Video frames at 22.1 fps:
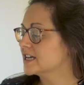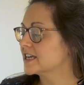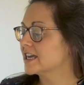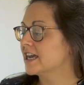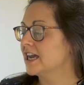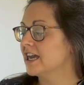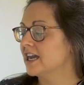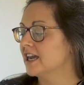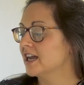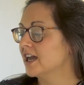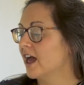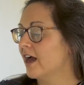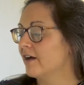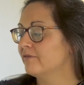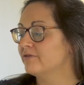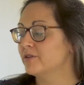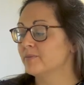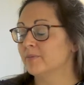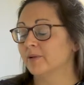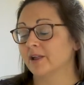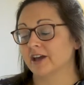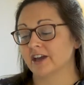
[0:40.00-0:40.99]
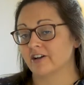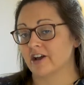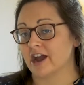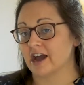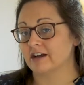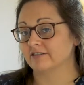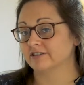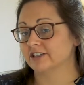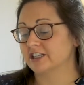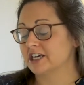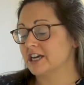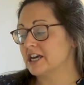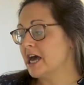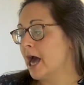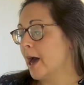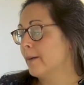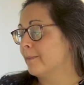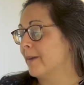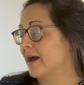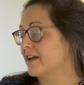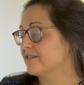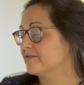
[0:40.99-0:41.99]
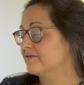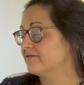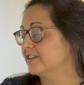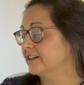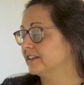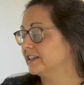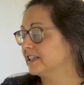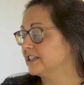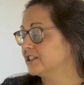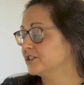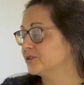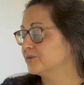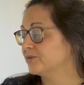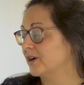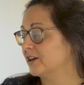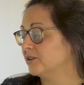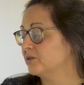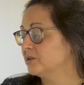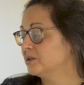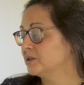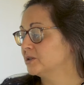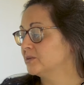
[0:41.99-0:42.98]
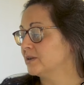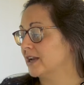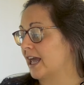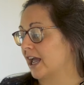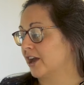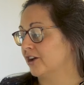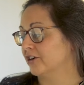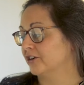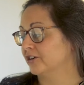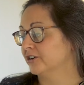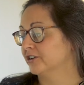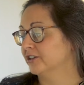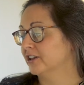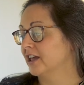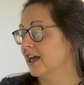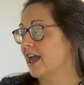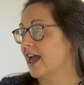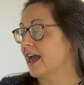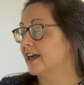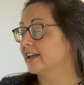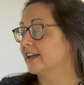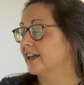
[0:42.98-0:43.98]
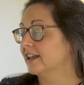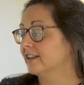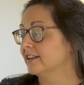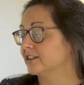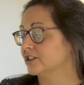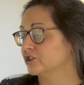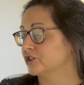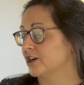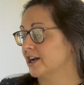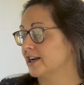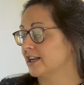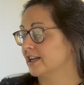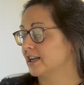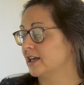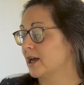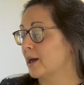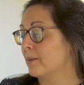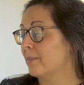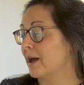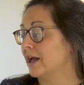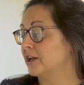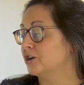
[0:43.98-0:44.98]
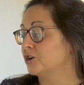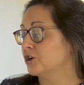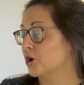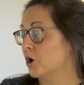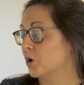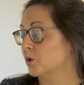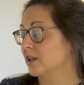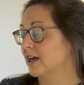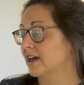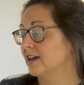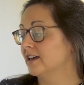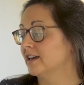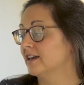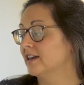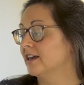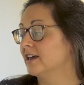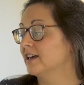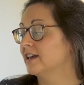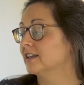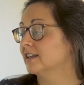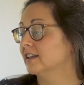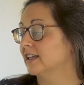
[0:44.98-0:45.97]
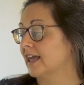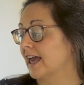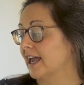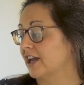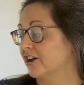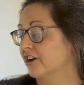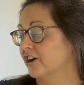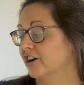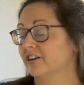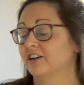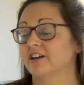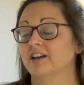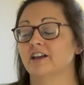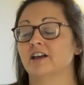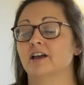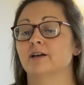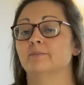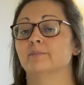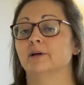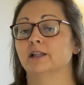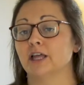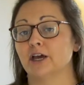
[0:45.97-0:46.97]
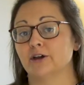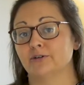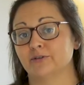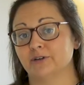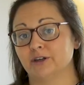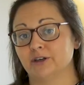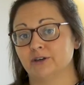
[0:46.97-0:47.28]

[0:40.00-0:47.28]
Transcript: King of the Playground by Phyllis Reynolds Naylor and illustrated by Nola Langner Malone.